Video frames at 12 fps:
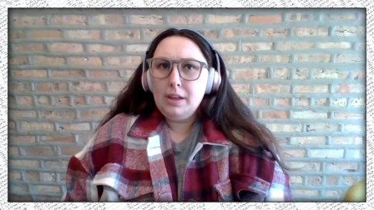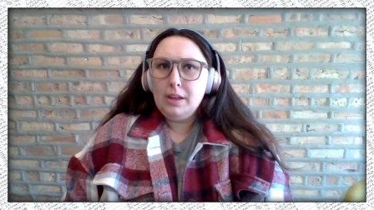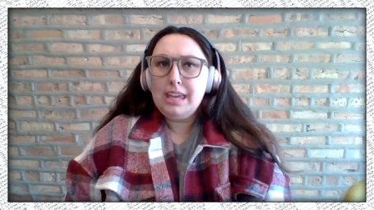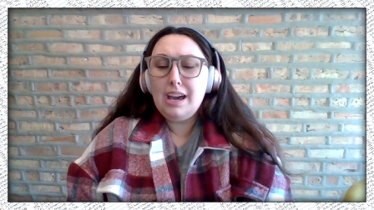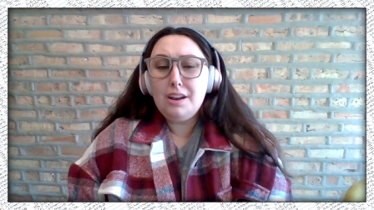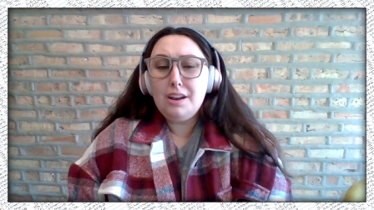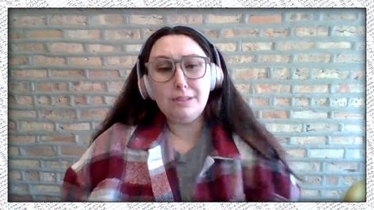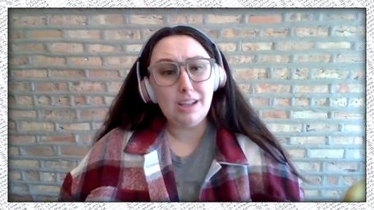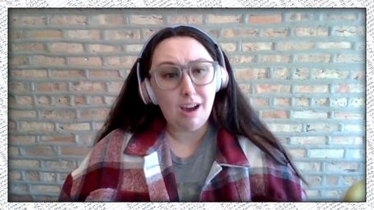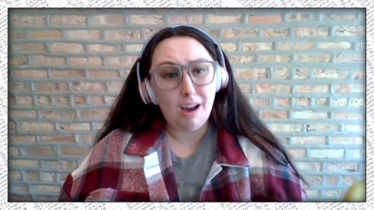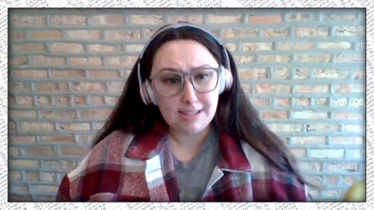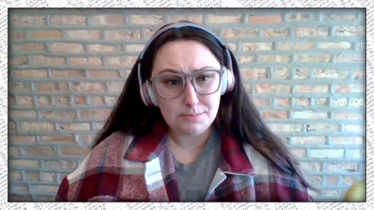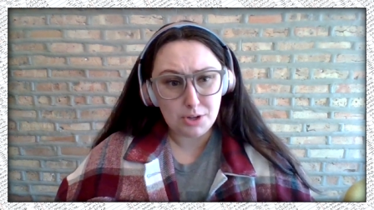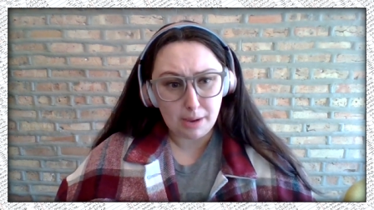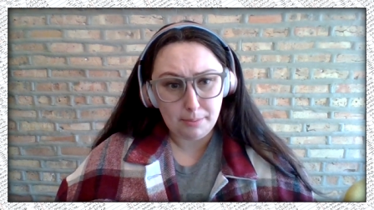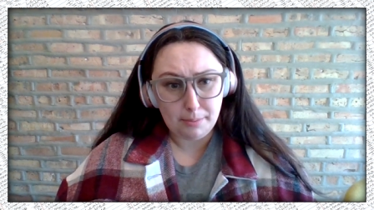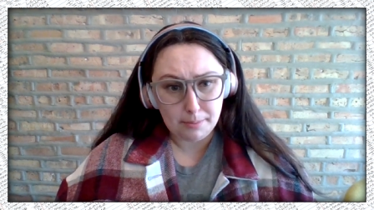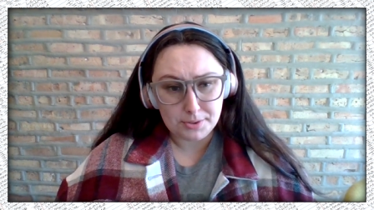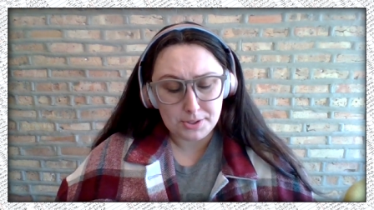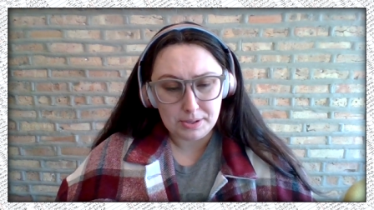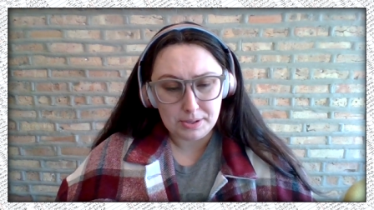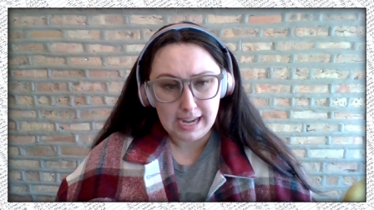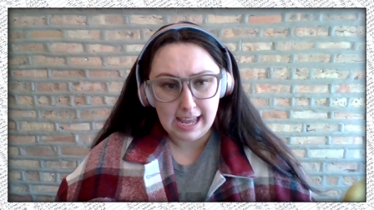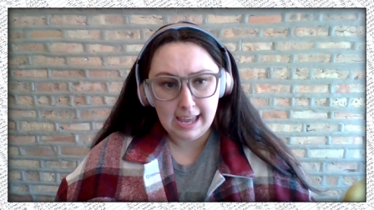he got a really awesome job
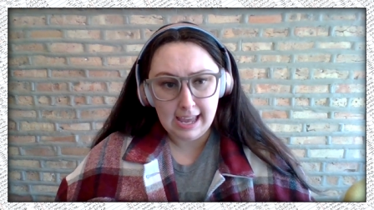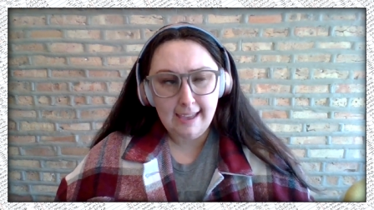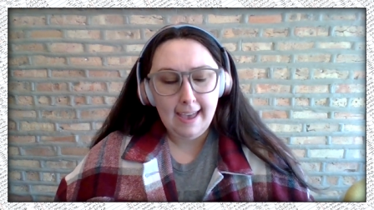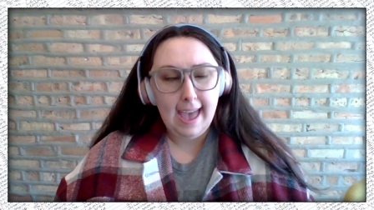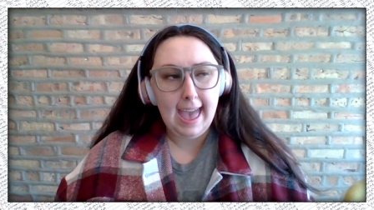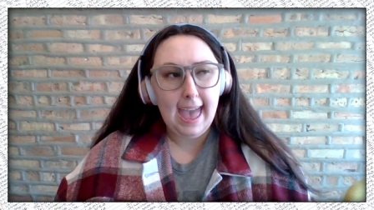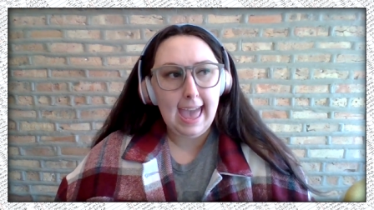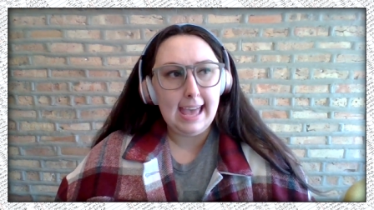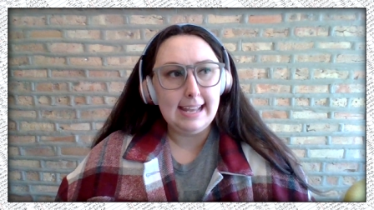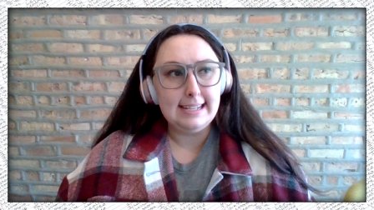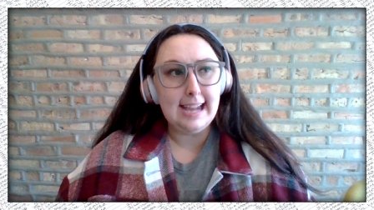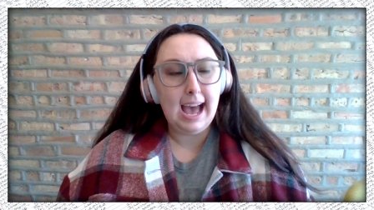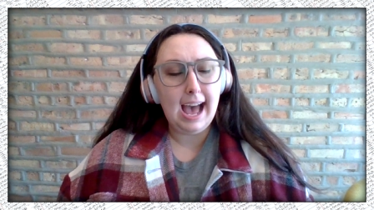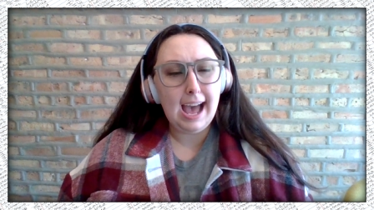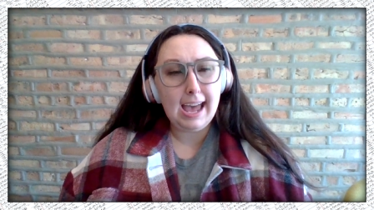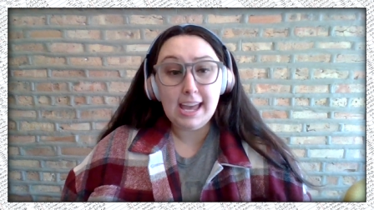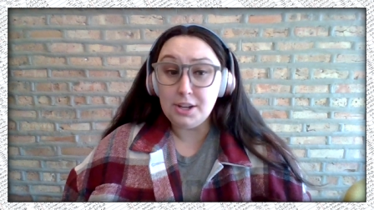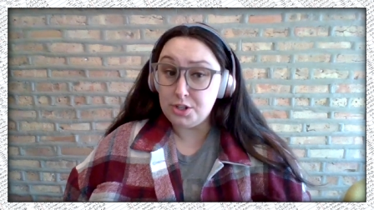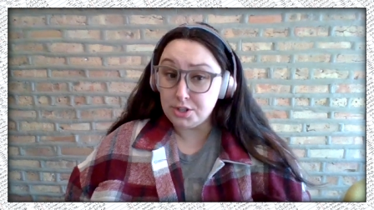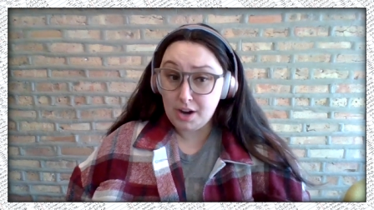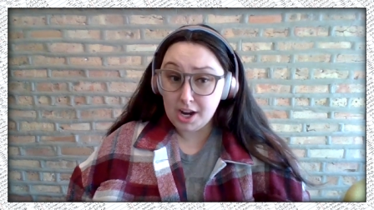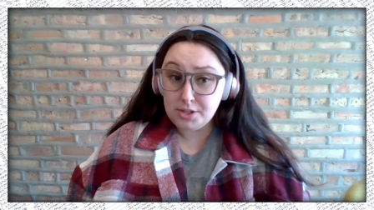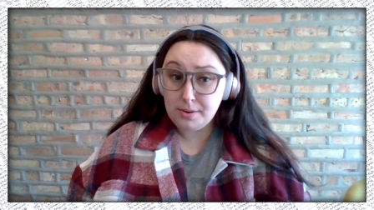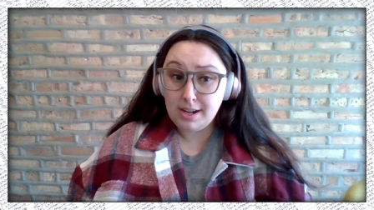opportunity and I had just
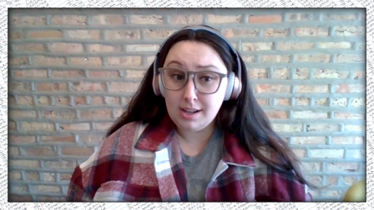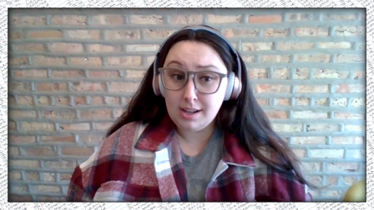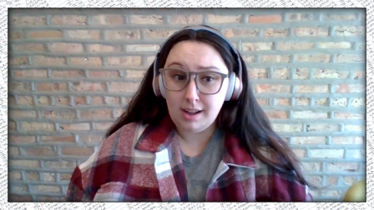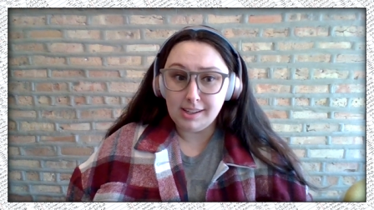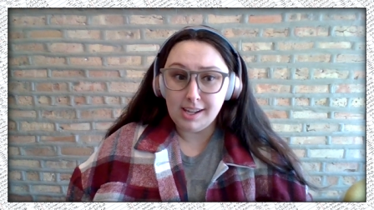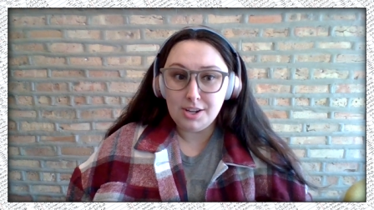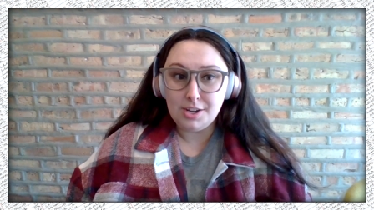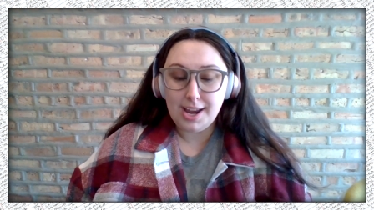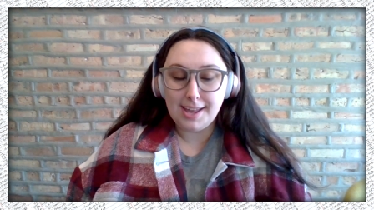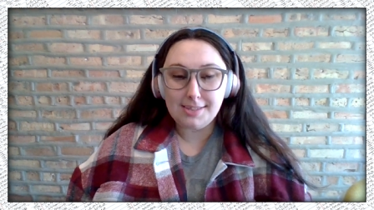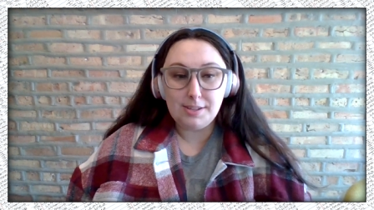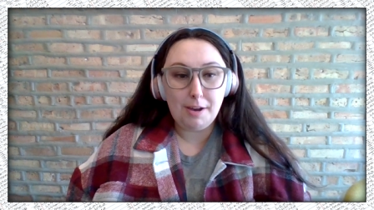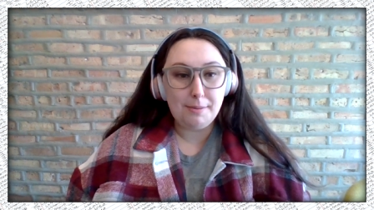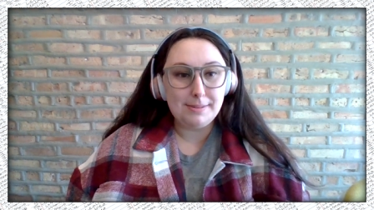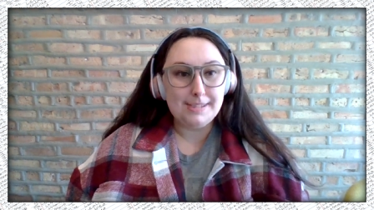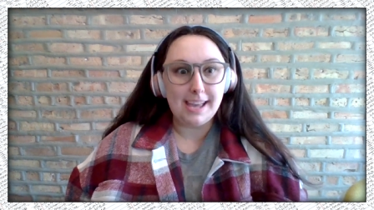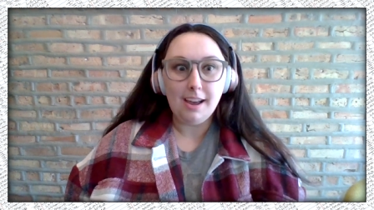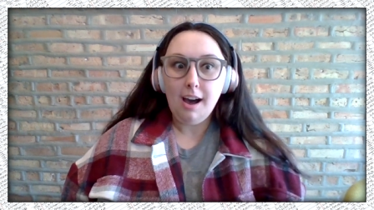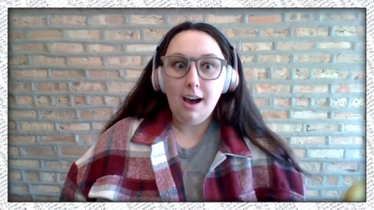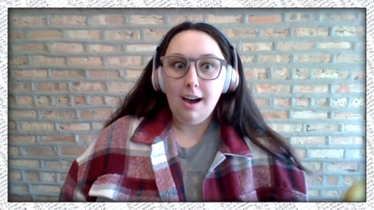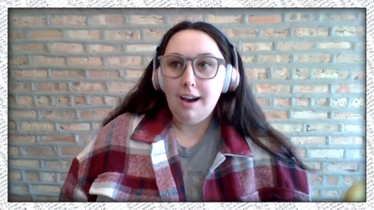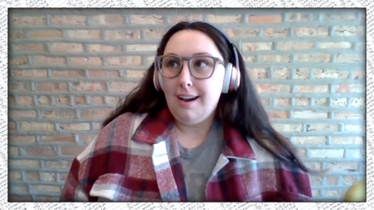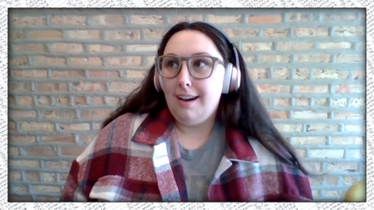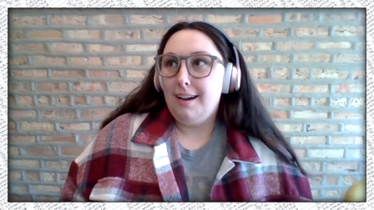graduated college. And so I was like, oh,